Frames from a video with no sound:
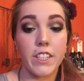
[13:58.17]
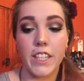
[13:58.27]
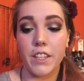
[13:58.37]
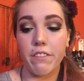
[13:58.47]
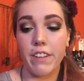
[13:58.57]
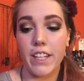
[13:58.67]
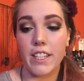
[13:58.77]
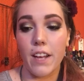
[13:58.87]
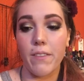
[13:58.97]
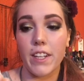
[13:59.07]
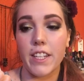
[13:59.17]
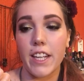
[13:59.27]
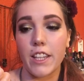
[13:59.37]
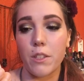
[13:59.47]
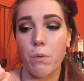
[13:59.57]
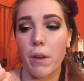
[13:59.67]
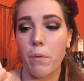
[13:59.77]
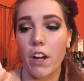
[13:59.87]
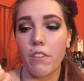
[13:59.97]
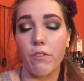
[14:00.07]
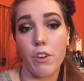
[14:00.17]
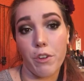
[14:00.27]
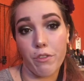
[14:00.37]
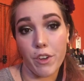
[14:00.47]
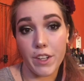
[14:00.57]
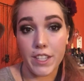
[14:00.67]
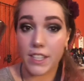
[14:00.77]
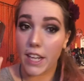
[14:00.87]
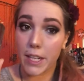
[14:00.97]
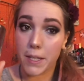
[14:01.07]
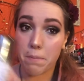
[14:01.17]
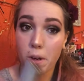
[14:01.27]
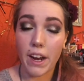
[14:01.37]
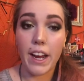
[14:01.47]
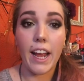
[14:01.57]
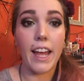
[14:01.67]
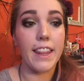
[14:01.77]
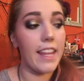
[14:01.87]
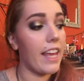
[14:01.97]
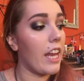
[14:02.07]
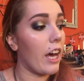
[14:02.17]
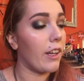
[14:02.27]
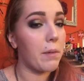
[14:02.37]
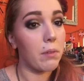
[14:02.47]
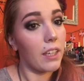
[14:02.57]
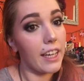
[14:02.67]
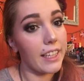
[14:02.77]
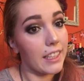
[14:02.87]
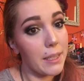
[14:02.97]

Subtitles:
To set the face, I'm going to take this Wet n Wild Photofocus setting spray, and then I'll apply